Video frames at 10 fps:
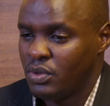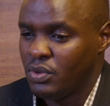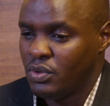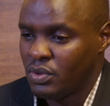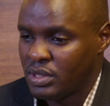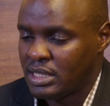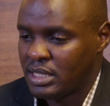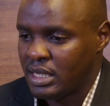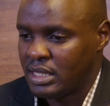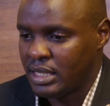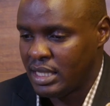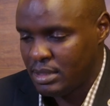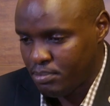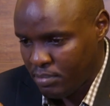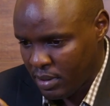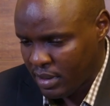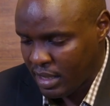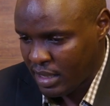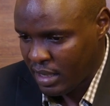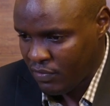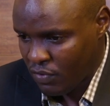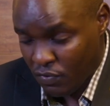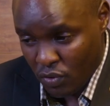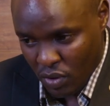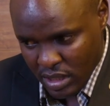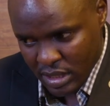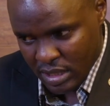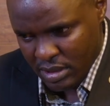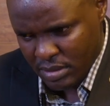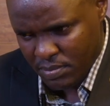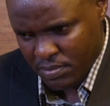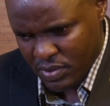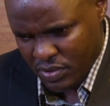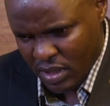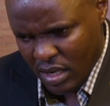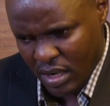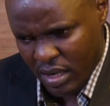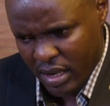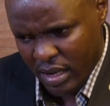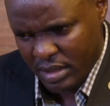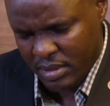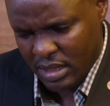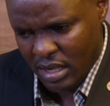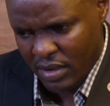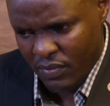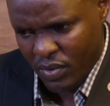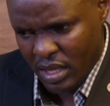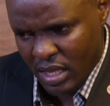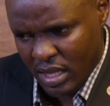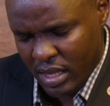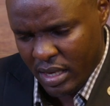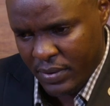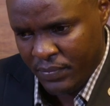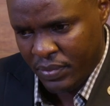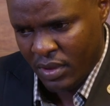you notice that this, if you listen strictly, especially within the,